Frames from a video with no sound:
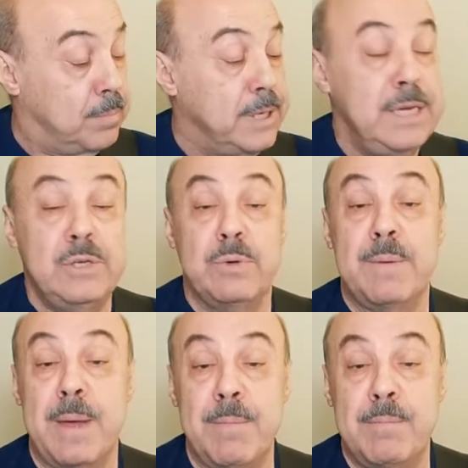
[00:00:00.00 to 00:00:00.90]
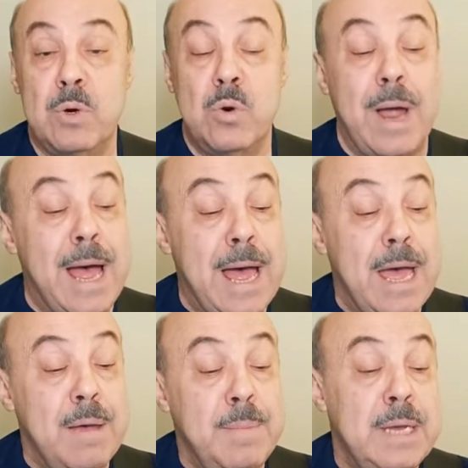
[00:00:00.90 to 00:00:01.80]
Please remember
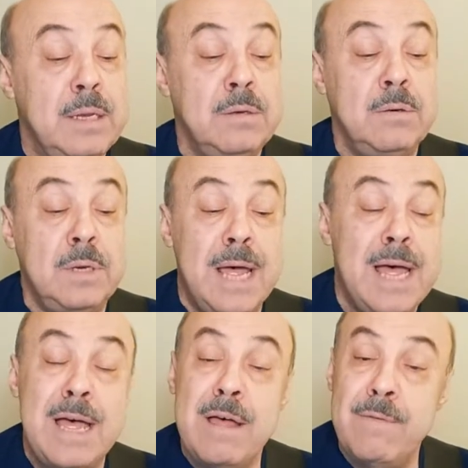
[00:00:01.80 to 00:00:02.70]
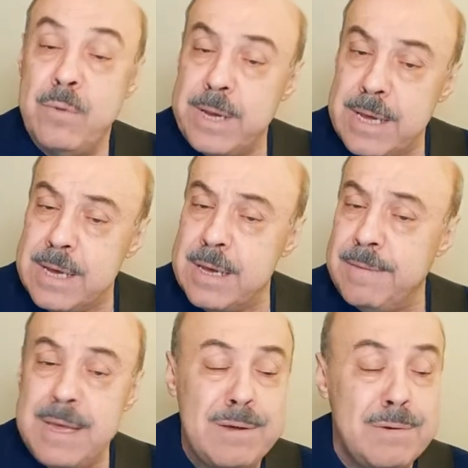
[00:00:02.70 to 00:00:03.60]
I'm in love
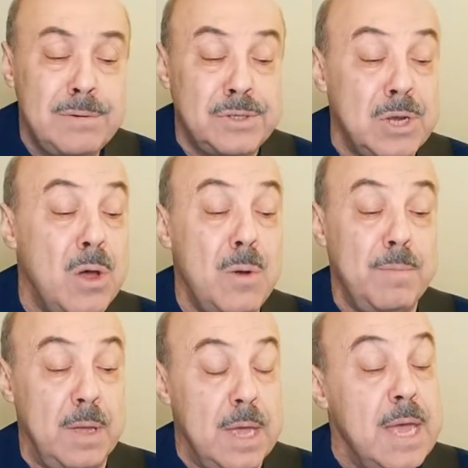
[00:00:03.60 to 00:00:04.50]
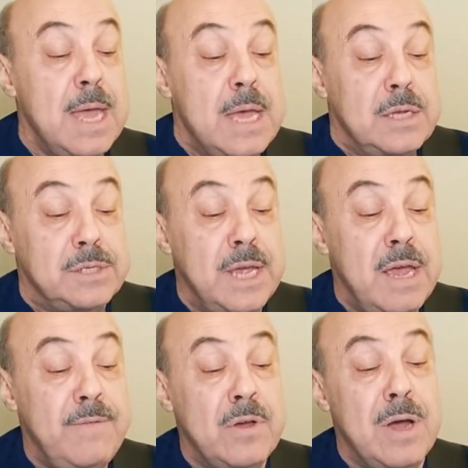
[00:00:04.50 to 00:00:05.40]
with you, so
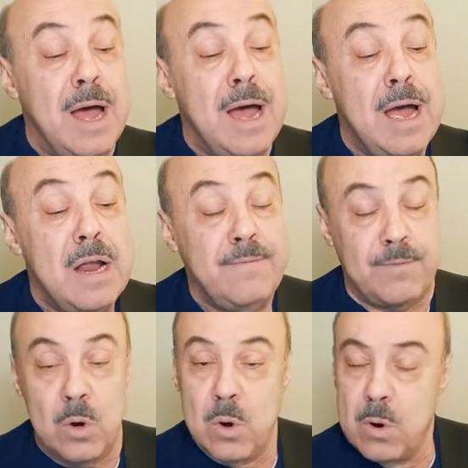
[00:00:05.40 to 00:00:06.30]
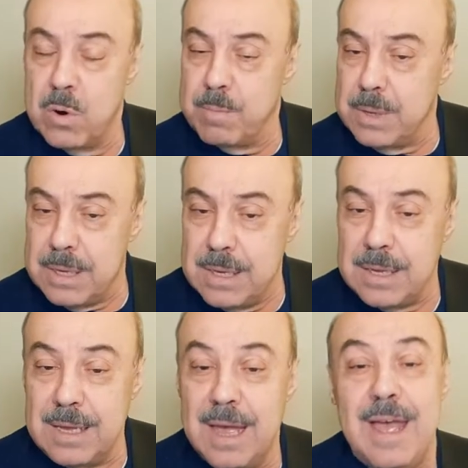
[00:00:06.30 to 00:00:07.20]
save your heart for
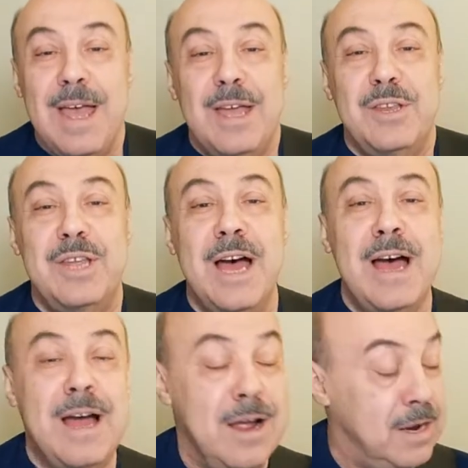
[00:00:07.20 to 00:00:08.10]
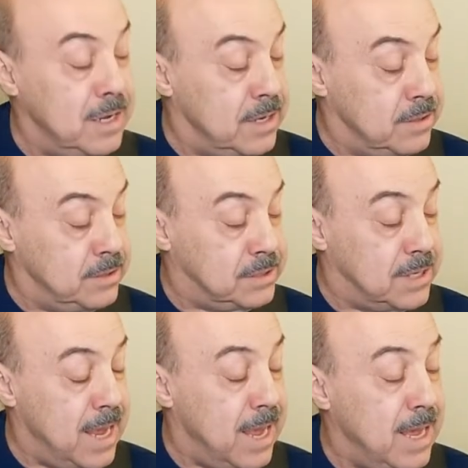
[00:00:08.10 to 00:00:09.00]
me. Darling,
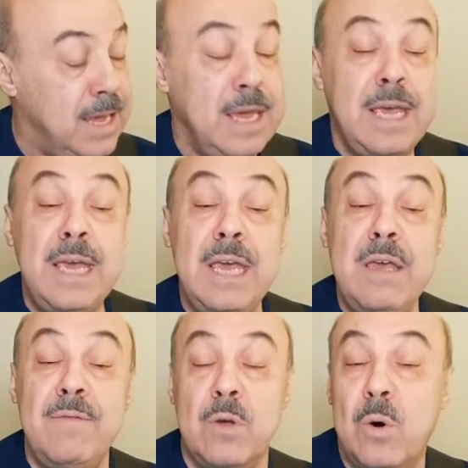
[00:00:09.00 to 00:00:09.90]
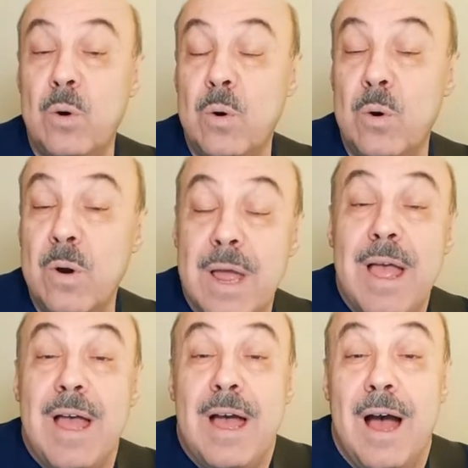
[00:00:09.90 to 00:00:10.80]
save your
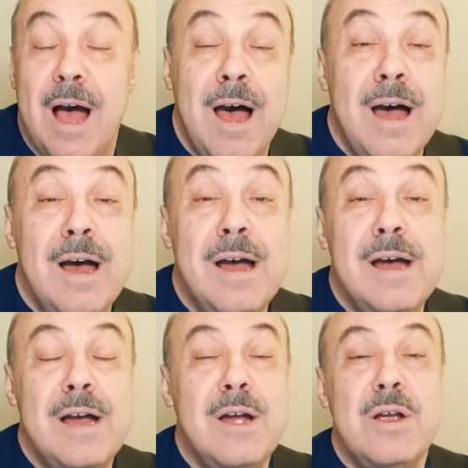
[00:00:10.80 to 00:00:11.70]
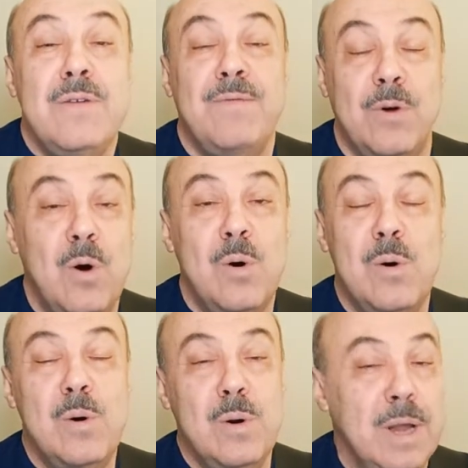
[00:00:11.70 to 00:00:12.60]
heart
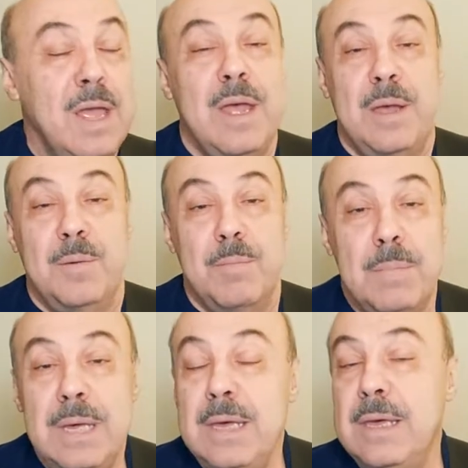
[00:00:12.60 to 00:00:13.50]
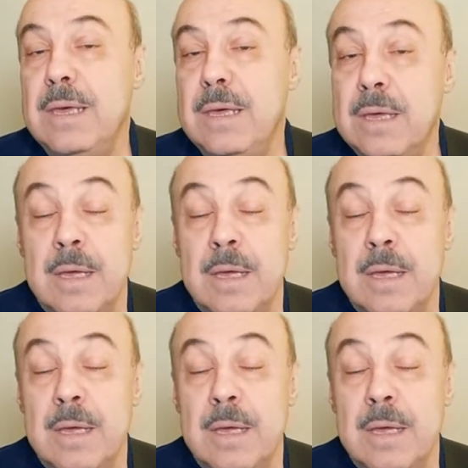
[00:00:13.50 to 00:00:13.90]
for me.